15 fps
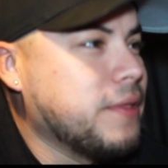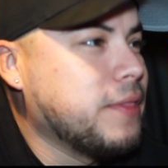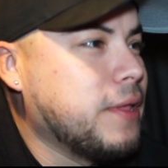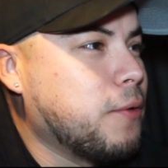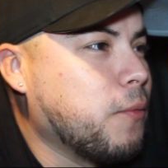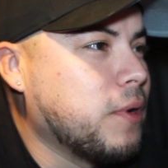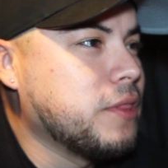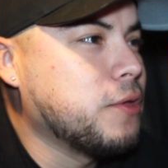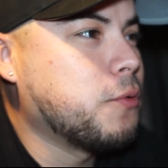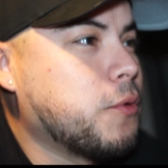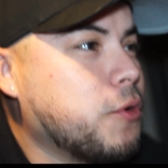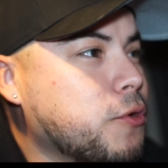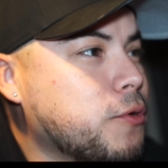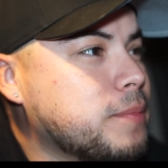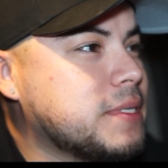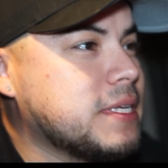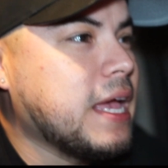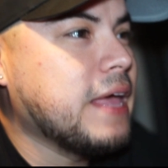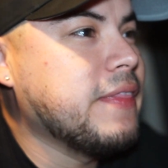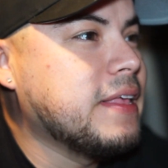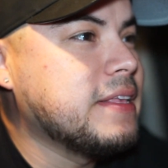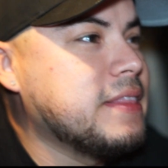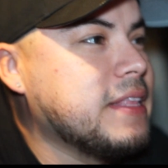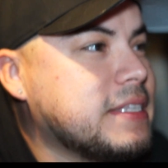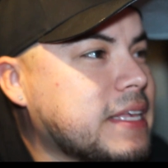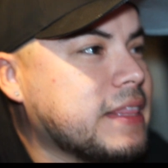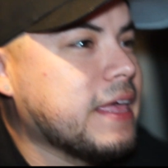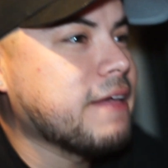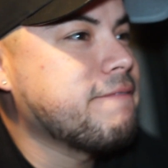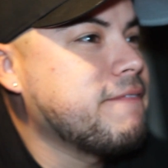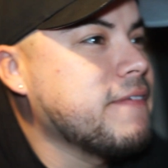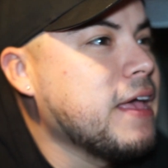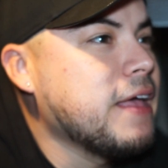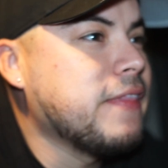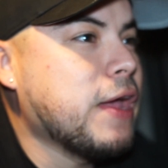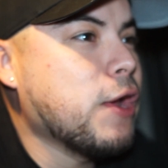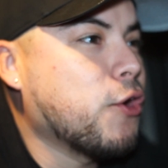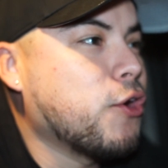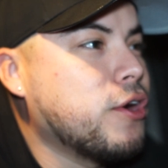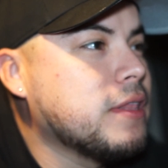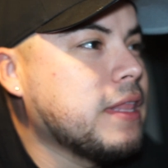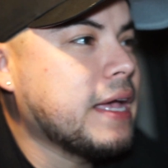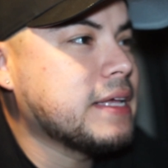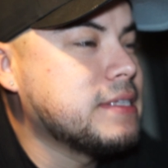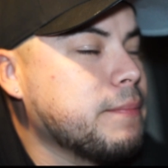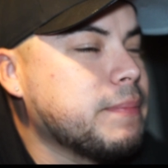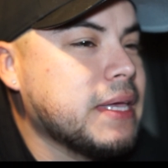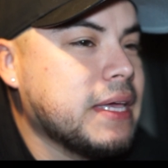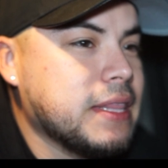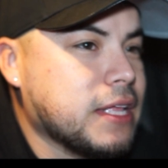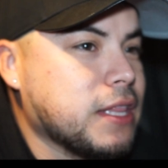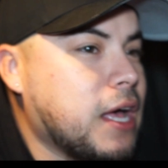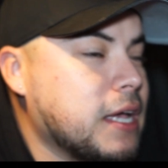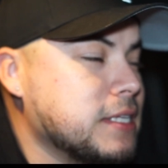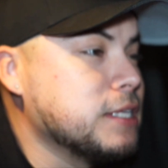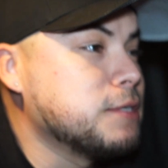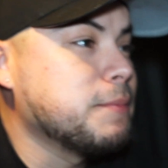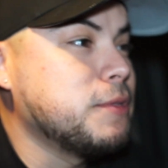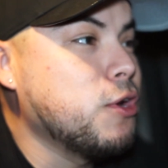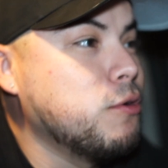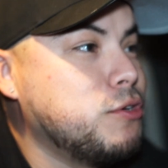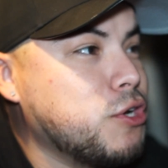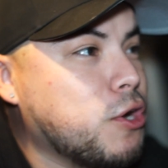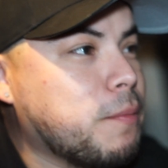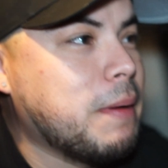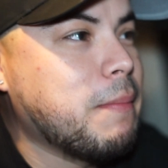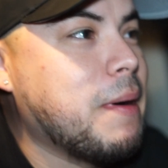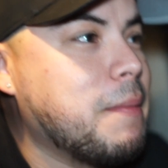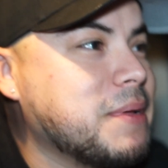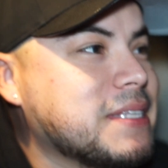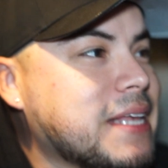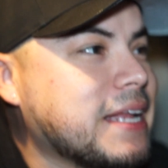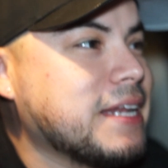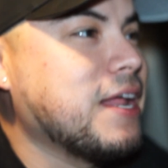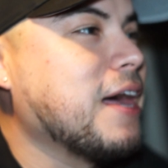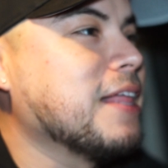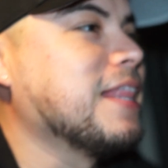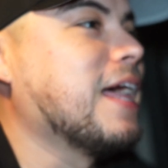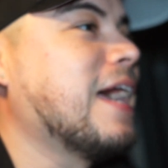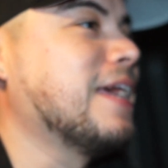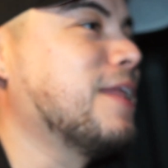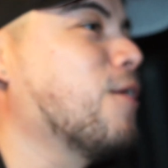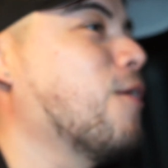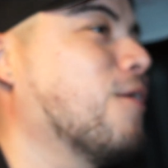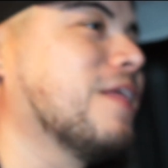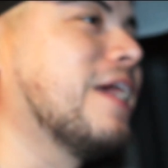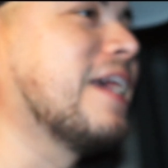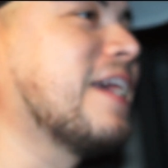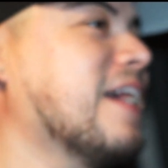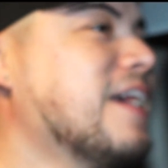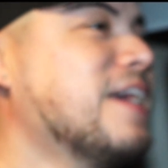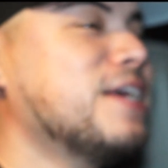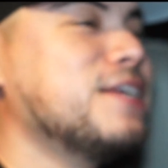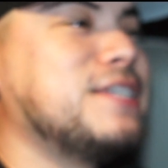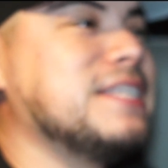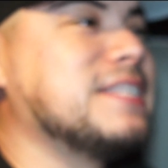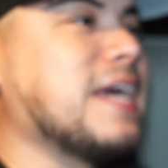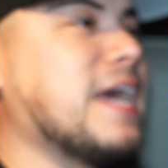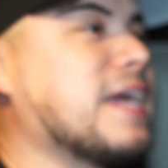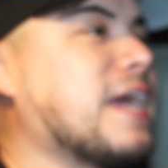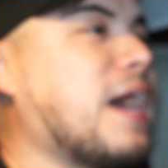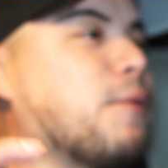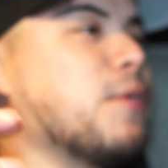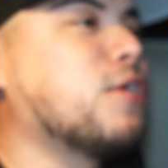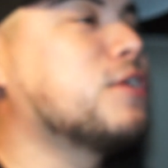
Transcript: in their one of their rooms, and then they said they heard, like, something in the closet. This is no joke. My mom does, like, not lie at all. Like, she's like, we